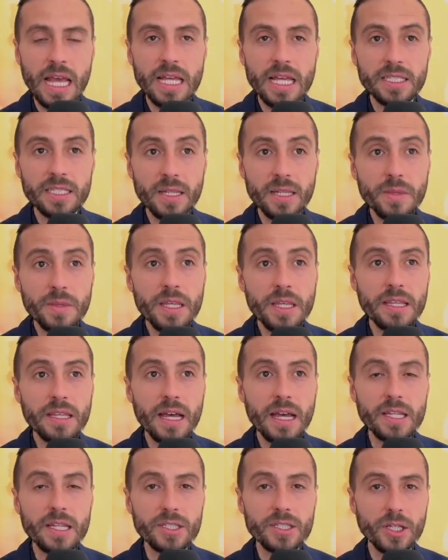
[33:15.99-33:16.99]
something
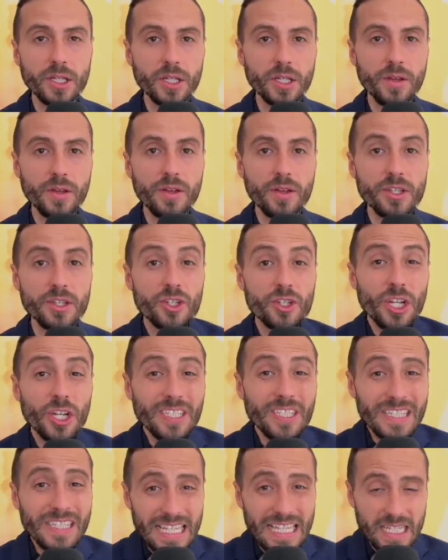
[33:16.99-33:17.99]
that is
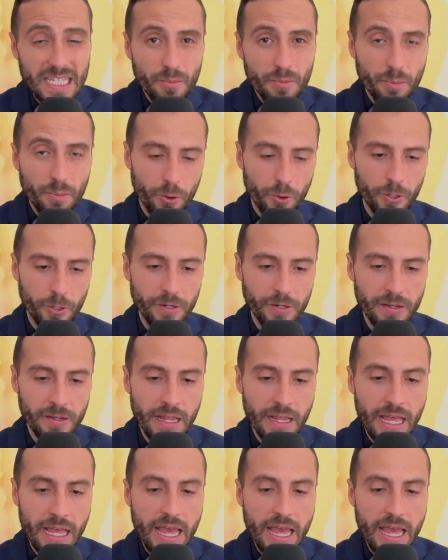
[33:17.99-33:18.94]
just as important,